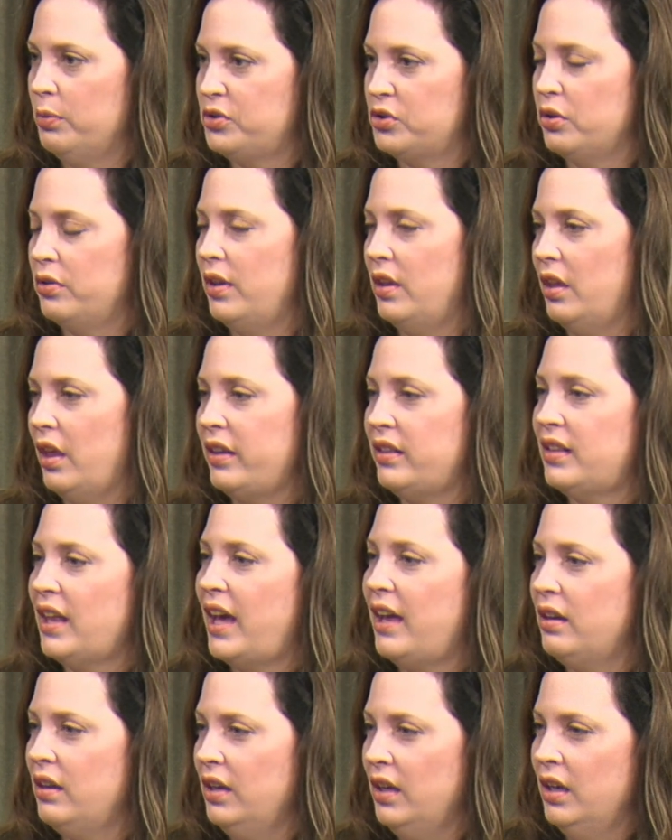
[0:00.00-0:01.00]
So
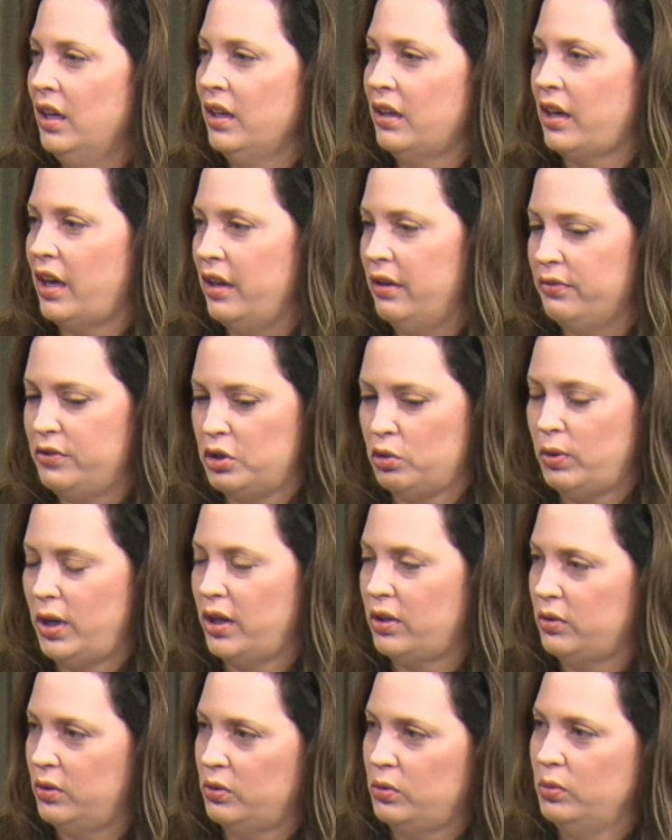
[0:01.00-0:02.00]
that kind of
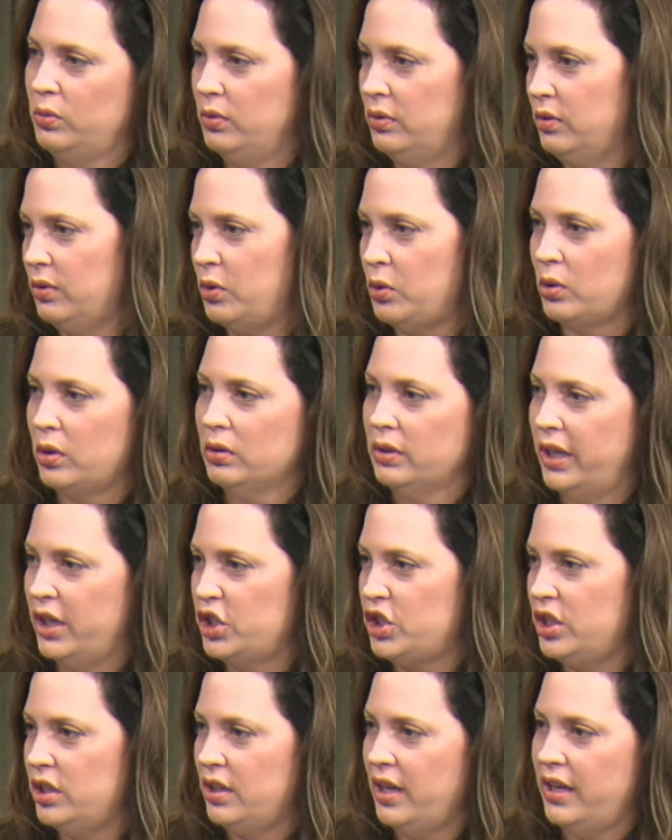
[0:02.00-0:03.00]
direct
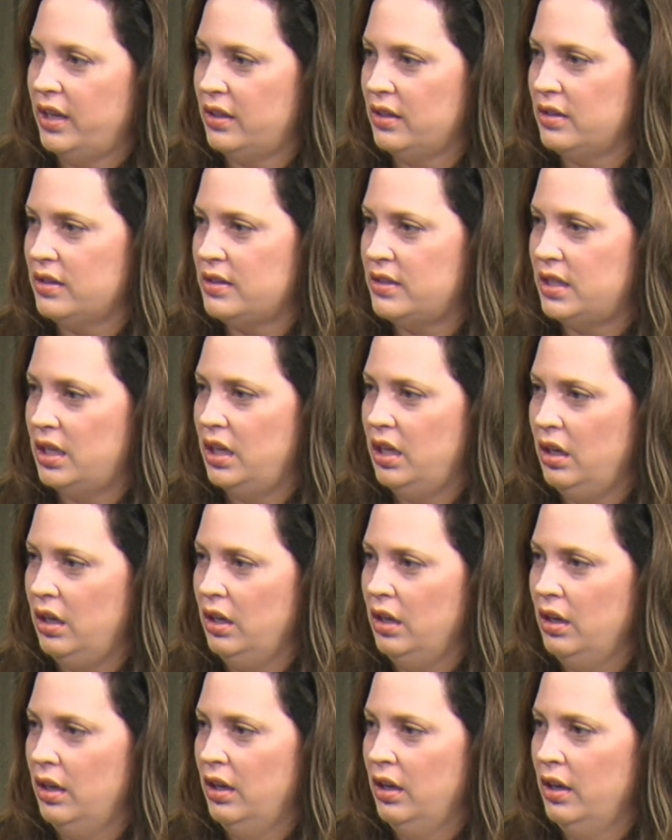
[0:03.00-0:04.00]
correlation I can see.
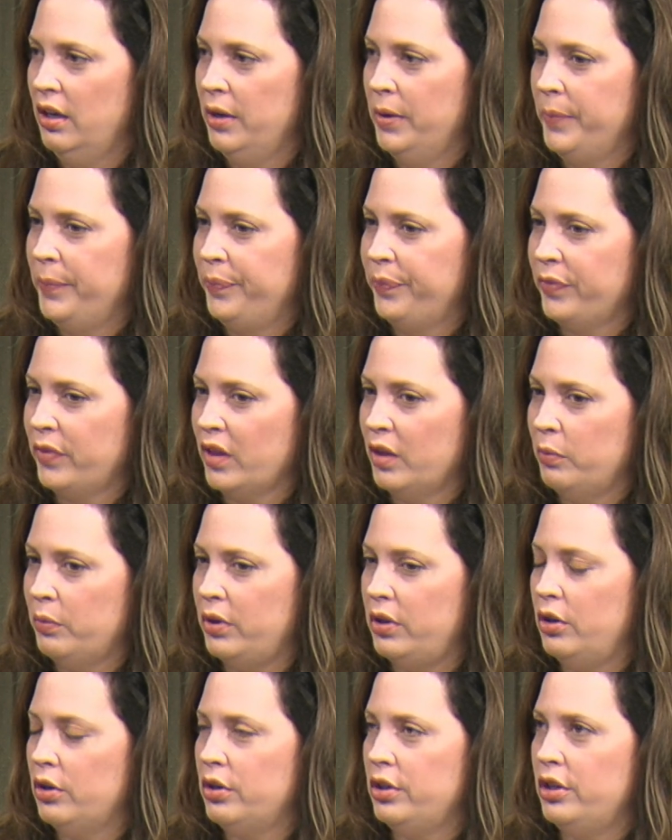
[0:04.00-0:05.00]

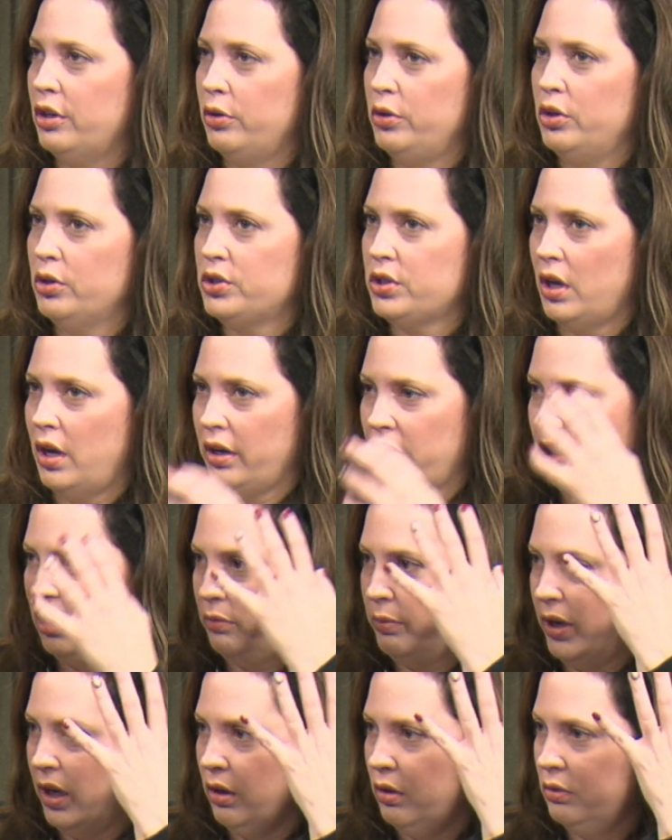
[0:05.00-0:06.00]
But you're talking
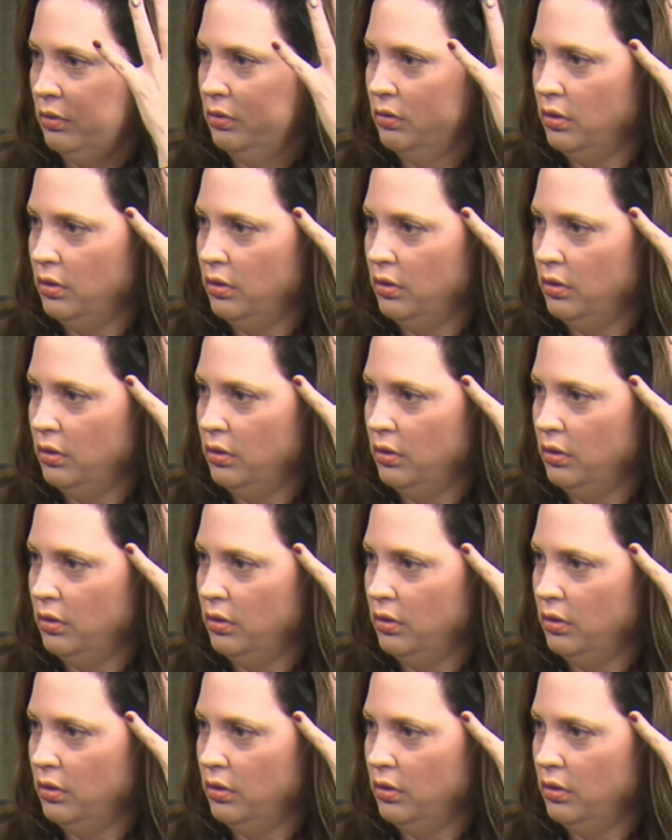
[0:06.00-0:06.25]
about